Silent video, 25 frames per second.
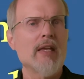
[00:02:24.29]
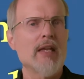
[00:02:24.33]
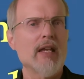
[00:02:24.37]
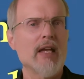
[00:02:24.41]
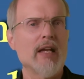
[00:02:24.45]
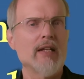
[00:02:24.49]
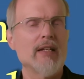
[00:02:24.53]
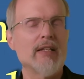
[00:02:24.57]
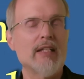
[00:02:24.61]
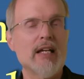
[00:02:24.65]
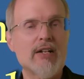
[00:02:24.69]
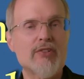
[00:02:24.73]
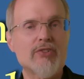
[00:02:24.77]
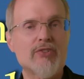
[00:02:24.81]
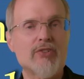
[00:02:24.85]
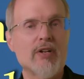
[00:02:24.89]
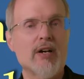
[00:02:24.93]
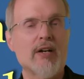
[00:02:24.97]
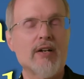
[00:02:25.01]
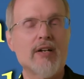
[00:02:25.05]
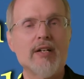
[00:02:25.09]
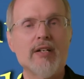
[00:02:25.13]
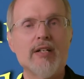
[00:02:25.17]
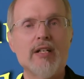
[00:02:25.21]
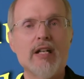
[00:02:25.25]
And that's
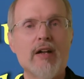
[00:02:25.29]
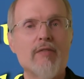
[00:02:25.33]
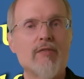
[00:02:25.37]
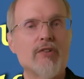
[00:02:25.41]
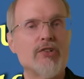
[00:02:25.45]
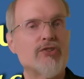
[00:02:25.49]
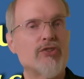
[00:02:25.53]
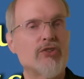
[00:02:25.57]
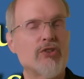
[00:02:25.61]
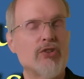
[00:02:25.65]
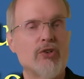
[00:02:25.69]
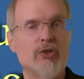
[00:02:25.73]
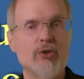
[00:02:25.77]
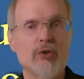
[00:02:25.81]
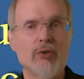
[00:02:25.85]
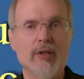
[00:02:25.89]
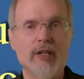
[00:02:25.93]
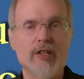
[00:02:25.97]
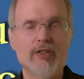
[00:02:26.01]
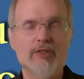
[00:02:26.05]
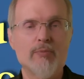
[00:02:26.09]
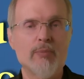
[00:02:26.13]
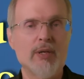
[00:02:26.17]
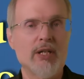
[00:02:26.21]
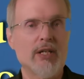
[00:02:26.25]
not on David's to-do
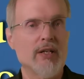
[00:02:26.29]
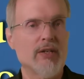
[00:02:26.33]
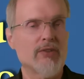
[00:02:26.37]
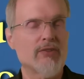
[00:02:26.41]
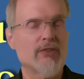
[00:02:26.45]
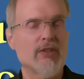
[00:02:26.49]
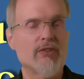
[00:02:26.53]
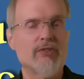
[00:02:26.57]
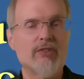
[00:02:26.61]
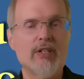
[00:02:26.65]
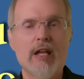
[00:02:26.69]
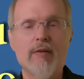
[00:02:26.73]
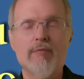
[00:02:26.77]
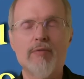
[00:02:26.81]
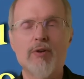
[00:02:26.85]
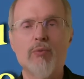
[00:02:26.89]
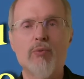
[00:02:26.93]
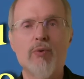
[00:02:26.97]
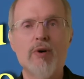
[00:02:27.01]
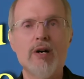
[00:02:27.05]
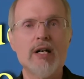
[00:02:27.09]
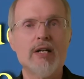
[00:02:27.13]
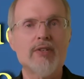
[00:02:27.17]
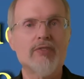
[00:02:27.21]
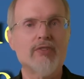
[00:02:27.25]
list, because as David
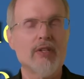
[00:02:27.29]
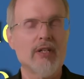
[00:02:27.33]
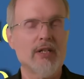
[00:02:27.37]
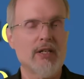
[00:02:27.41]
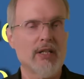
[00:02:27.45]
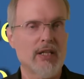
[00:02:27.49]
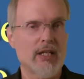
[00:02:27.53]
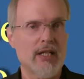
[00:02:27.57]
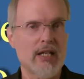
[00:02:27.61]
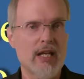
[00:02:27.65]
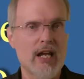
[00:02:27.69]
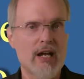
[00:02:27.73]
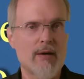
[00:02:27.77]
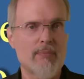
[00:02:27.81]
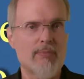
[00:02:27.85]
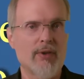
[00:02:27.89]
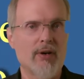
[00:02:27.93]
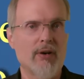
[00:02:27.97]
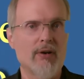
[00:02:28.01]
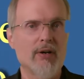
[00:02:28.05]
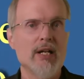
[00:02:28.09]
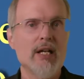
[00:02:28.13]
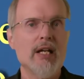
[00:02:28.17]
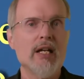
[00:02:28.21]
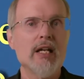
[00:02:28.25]
walks into the camp
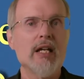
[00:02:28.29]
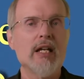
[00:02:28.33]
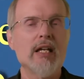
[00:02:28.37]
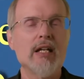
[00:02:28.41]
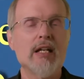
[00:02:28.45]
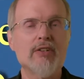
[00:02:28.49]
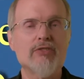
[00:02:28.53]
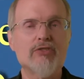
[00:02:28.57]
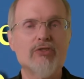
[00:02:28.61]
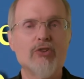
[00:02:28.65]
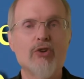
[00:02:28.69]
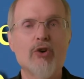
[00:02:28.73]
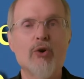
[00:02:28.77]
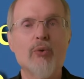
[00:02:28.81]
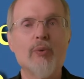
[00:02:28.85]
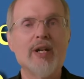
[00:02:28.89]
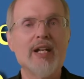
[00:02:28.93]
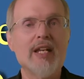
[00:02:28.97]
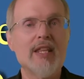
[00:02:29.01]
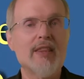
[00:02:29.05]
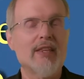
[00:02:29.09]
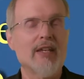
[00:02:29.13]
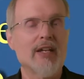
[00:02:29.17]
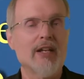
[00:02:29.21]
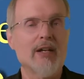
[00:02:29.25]
there, he doesn't know
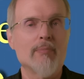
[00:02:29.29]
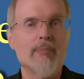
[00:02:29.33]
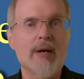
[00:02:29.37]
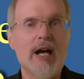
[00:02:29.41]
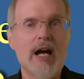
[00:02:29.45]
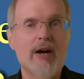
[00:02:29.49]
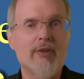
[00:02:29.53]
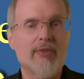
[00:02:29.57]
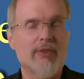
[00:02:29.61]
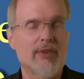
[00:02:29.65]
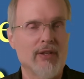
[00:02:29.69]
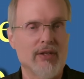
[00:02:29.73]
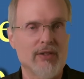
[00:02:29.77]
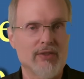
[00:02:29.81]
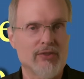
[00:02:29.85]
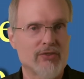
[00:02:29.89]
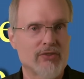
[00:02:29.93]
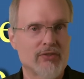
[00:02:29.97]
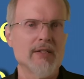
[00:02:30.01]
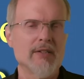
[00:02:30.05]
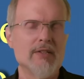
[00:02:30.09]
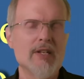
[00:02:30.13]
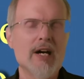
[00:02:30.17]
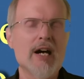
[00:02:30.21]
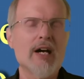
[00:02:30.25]
anything about this.
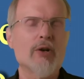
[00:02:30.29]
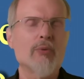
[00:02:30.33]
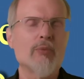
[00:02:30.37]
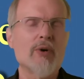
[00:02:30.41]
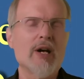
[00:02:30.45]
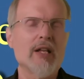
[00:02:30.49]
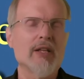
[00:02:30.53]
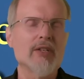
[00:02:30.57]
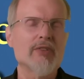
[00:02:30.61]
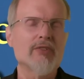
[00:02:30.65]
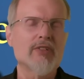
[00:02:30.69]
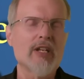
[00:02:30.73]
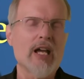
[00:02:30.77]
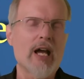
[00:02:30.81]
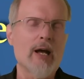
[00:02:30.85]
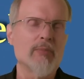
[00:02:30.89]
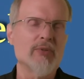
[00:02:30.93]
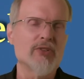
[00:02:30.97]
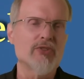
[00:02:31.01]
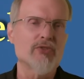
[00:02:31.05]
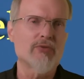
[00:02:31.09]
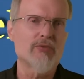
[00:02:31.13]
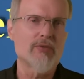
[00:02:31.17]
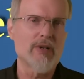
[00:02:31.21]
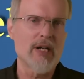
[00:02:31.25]
Not a
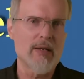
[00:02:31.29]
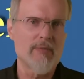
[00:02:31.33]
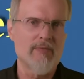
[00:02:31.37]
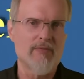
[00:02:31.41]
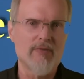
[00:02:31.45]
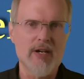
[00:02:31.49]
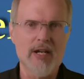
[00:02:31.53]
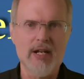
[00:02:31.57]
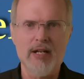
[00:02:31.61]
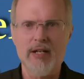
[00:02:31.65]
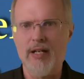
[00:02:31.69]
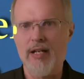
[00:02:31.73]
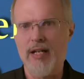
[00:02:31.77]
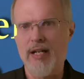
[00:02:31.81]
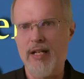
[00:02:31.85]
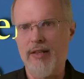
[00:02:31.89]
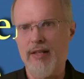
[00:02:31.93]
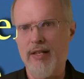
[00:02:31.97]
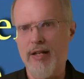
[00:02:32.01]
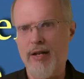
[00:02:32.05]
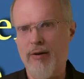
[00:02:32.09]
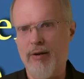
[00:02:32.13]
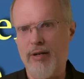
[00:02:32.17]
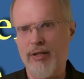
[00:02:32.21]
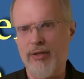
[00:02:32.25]
well-established grapevine at
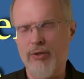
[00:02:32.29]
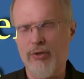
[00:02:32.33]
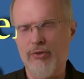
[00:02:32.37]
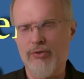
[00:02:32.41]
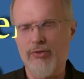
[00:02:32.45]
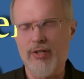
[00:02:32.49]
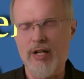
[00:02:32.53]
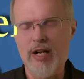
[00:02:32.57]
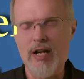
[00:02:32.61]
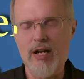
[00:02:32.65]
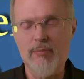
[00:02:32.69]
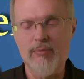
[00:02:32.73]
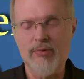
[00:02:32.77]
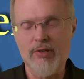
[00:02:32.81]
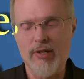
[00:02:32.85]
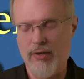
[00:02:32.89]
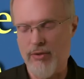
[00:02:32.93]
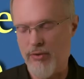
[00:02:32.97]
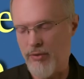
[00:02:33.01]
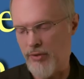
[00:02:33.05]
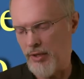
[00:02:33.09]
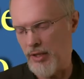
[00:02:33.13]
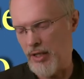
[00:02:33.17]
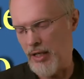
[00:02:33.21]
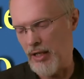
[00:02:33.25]
there at those times, I
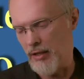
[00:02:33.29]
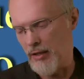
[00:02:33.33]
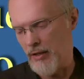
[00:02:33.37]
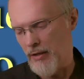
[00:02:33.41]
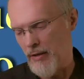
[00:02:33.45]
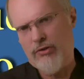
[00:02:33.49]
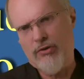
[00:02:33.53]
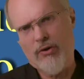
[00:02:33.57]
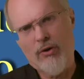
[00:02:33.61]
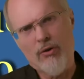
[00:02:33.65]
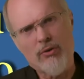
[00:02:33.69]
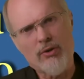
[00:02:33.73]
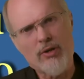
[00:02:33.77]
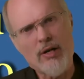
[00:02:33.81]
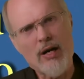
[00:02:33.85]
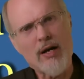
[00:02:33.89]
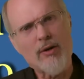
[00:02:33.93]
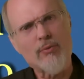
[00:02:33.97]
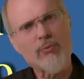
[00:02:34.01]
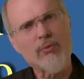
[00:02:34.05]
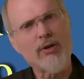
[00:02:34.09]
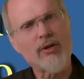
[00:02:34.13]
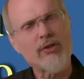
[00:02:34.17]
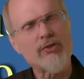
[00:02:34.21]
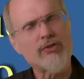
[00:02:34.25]
don't think. So
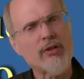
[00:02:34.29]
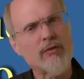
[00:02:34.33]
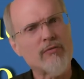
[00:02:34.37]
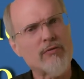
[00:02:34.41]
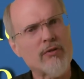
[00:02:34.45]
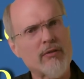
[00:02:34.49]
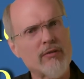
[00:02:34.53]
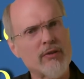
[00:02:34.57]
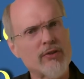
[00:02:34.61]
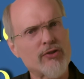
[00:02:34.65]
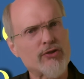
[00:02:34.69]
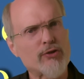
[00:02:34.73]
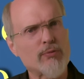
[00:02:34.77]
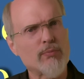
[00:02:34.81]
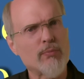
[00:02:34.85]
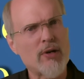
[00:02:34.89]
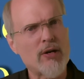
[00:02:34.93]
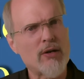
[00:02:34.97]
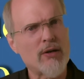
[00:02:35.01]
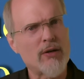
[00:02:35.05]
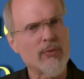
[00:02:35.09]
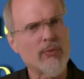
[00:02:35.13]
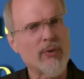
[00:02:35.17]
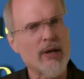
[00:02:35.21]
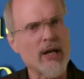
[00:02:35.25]
God works in very
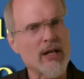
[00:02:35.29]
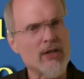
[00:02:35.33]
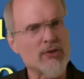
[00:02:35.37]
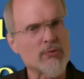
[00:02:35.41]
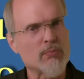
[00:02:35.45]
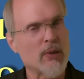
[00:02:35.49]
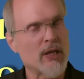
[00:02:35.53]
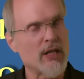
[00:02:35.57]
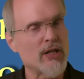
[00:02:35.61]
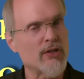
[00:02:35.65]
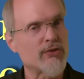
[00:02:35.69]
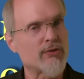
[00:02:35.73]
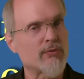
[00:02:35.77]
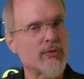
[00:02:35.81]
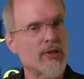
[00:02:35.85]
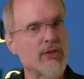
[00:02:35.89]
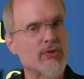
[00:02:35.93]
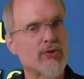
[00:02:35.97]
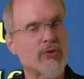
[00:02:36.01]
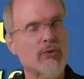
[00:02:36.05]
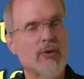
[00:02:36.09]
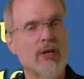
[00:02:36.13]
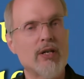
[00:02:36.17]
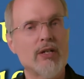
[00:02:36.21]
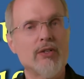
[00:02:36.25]
small ways, but he's,
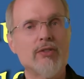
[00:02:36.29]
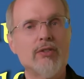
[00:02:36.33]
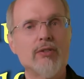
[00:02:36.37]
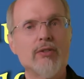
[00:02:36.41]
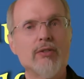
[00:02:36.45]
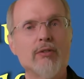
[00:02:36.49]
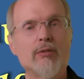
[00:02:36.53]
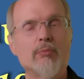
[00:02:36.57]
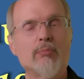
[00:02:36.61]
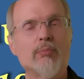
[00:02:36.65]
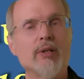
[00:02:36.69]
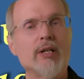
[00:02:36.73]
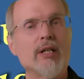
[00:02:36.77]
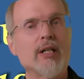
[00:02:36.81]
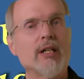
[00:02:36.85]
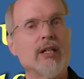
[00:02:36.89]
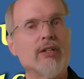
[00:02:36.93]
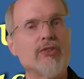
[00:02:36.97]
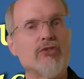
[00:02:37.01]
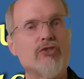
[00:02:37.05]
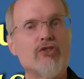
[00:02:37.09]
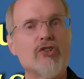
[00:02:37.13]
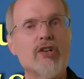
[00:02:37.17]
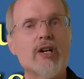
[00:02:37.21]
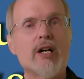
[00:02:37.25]
he's going to bring a
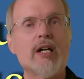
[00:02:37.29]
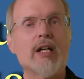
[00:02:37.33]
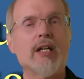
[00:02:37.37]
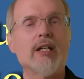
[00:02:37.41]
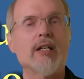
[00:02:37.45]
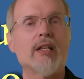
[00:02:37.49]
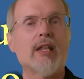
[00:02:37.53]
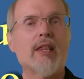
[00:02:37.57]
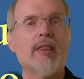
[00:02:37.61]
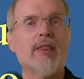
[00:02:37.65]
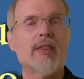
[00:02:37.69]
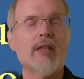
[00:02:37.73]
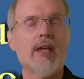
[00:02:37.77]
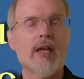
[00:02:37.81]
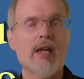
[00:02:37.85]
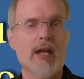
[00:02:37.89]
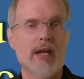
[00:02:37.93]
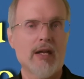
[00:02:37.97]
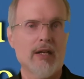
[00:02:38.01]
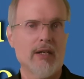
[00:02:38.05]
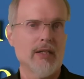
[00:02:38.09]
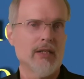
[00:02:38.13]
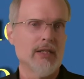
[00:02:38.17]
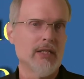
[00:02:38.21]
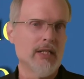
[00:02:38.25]
giant
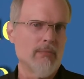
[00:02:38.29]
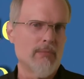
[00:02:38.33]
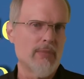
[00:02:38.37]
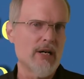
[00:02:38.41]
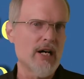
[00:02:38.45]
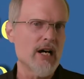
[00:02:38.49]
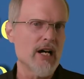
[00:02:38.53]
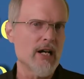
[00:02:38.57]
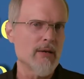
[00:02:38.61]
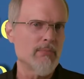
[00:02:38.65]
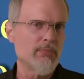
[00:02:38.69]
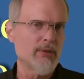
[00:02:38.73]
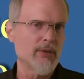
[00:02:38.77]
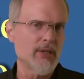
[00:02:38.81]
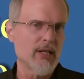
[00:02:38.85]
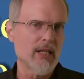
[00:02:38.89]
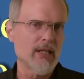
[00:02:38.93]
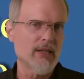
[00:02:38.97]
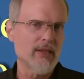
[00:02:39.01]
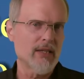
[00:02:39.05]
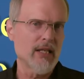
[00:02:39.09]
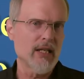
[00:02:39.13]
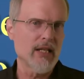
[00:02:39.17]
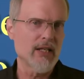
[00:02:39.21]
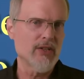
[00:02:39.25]
thing by putting
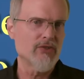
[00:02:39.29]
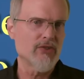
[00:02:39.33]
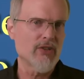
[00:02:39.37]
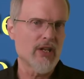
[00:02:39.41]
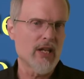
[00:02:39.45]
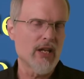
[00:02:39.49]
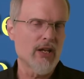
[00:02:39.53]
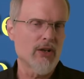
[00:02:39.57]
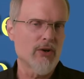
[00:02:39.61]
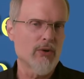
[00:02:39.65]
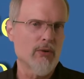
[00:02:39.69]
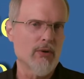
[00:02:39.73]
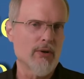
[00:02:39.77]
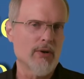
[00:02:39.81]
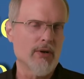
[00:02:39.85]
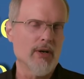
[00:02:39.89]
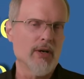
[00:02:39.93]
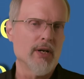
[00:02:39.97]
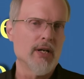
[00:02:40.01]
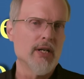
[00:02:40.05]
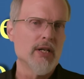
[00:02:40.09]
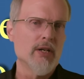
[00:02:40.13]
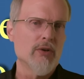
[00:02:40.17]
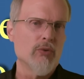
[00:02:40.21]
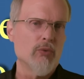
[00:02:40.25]
things in order.